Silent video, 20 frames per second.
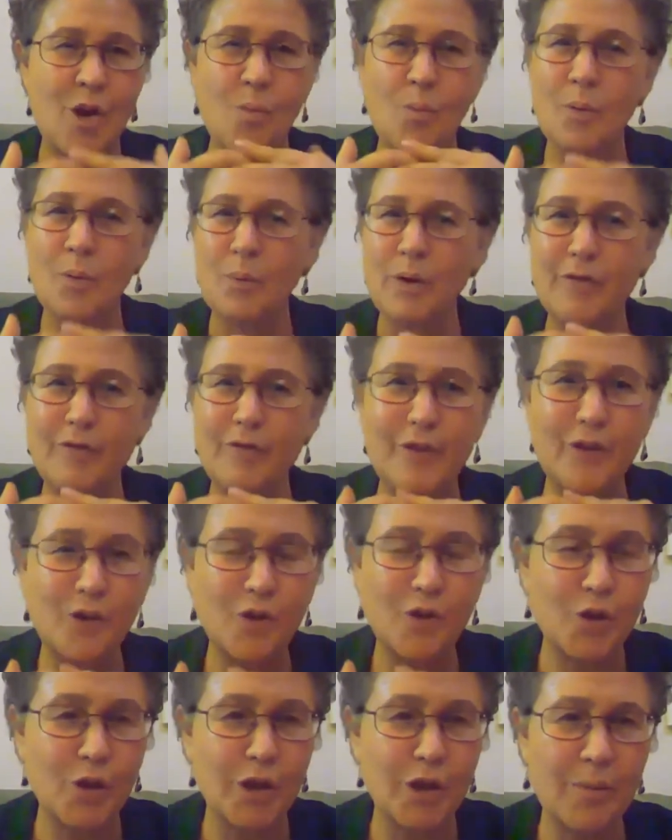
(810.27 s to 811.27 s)
When we
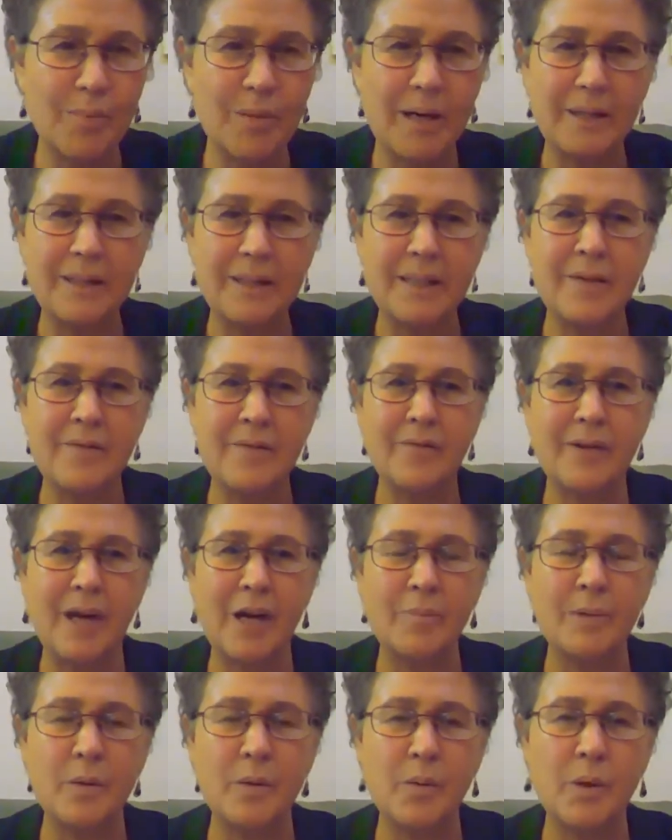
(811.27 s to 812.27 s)
feel good about the
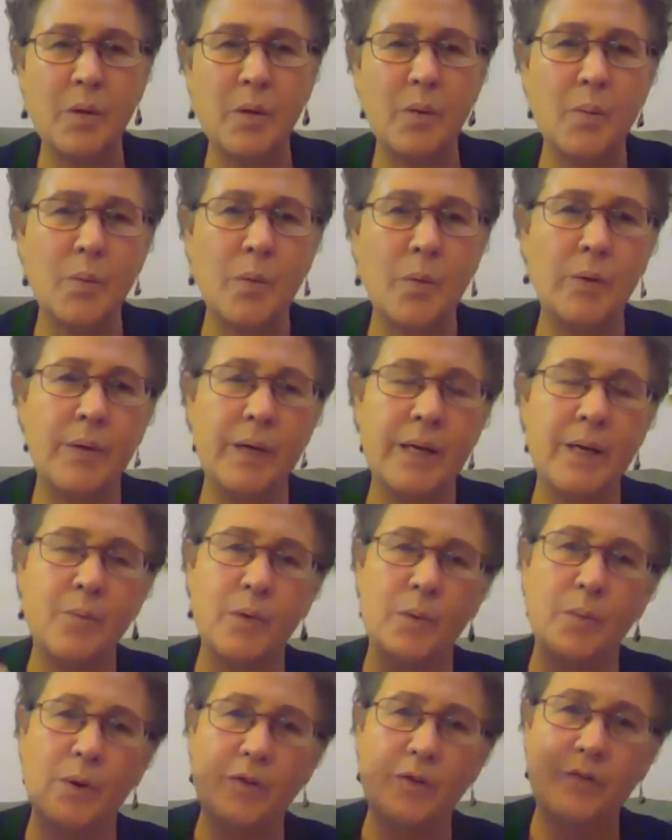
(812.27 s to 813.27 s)
environment we're in,
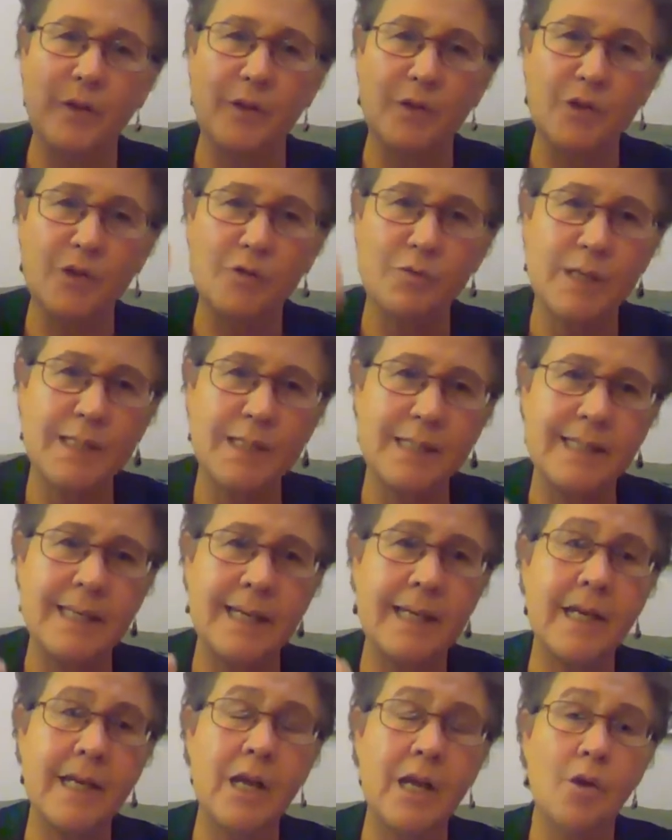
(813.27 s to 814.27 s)
when we feel
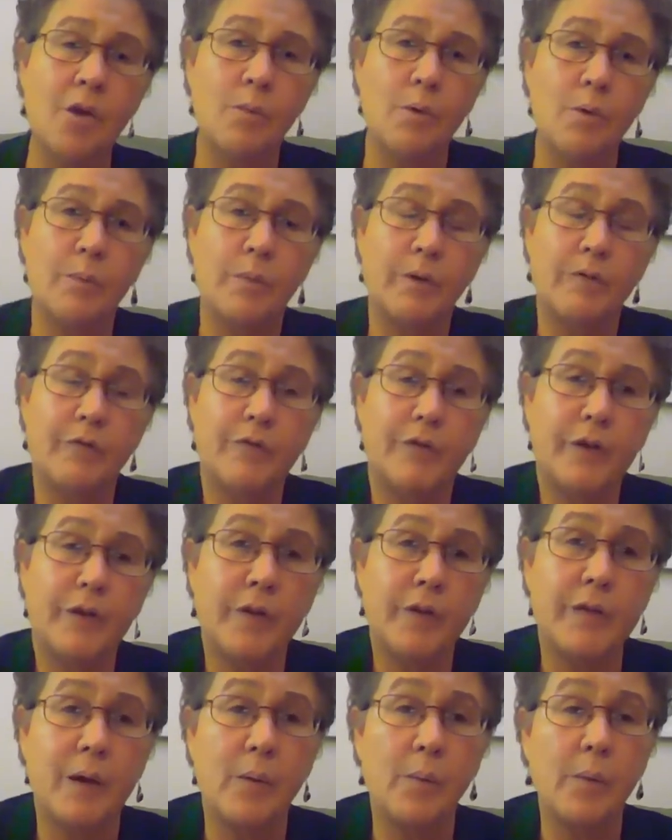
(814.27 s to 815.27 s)
trusting, when we
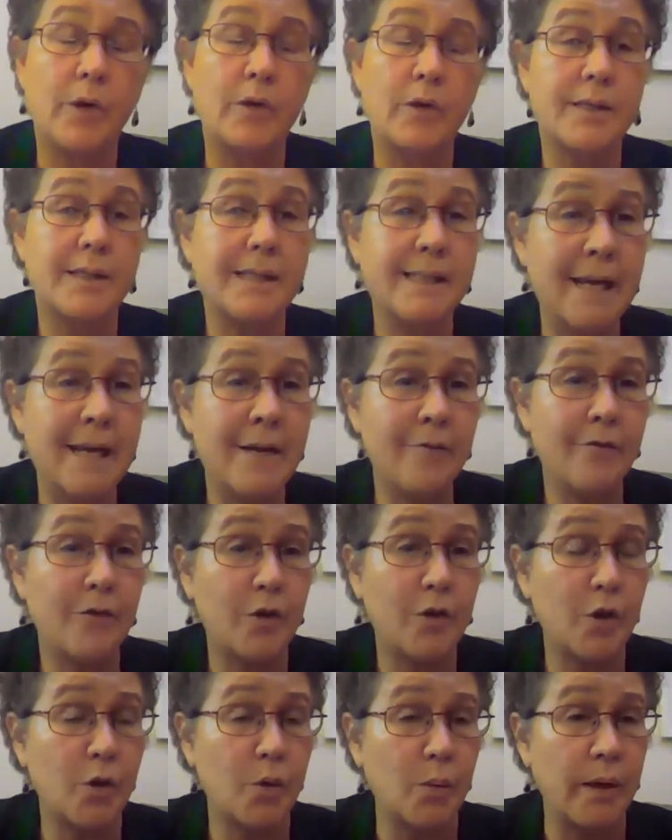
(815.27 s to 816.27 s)
feel that we are seen
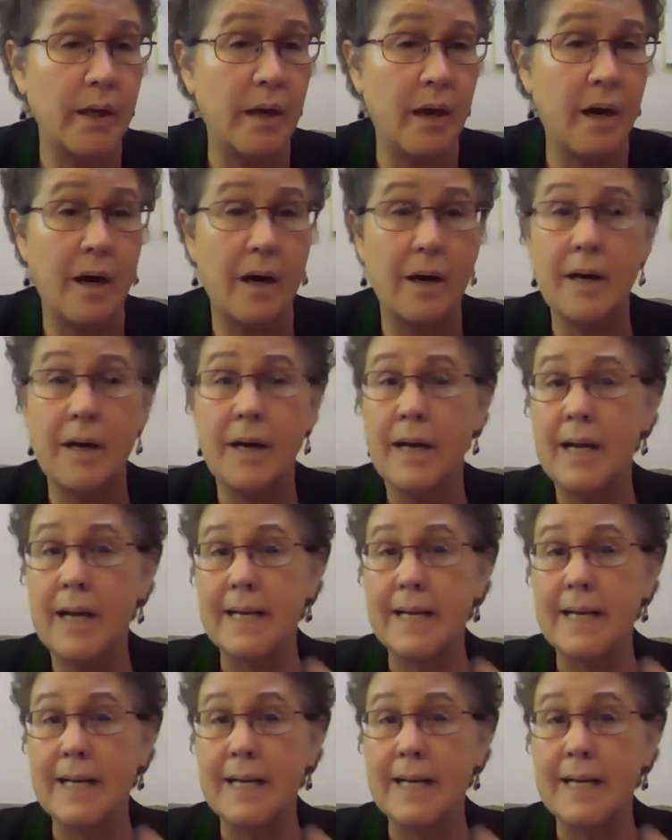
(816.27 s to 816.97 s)
for who we are,